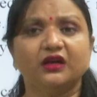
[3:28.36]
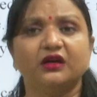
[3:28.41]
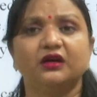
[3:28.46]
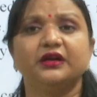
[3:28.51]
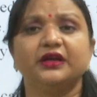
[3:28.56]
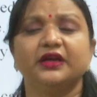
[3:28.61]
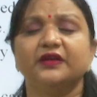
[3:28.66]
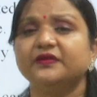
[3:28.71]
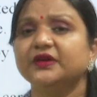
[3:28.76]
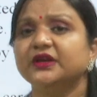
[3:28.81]

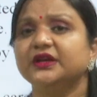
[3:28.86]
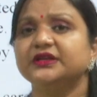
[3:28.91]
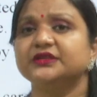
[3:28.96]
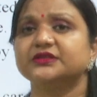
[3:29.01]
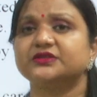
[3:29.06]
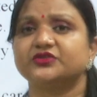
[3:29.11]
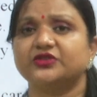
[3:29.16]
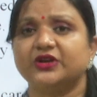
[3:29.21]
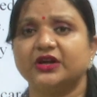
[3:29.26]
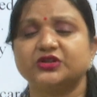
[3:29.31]
uh, giving
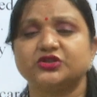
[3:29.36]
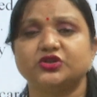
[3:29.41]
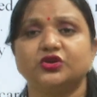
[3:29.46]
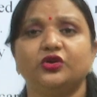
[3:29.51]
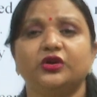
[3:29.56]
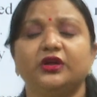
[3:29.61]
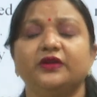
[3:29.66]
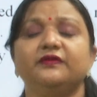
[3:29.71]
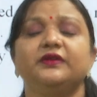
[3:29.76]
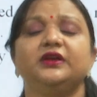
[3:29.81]
instruction
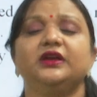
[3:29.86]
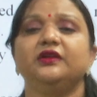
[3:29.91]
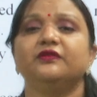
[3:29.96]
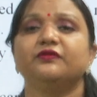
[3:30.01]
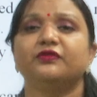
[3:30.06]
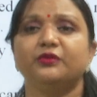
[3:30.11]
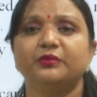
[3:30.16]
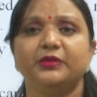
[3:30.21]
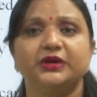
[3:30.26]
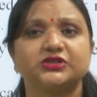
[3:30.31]
or giving
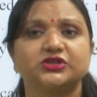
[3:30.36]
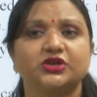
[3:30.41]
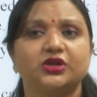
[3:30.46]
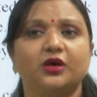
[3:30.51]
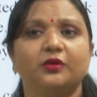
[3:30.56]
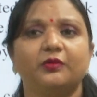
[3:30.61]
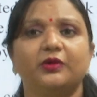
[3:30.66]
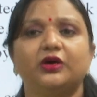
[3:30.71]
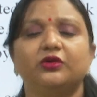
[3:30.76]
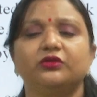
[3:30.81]
information
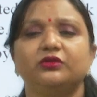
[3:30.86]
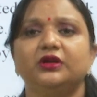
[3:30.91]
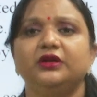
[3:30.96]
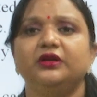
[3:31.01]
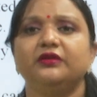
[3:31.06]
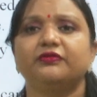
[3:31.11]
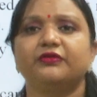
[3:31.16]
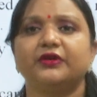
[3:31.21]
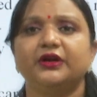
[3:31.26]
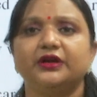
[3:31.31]
about the
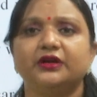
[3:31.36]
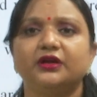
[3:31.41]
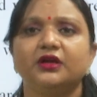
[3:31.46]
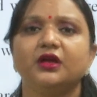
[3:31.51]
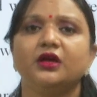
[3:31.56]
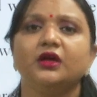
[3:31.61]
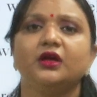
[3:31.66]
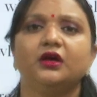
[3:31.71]
different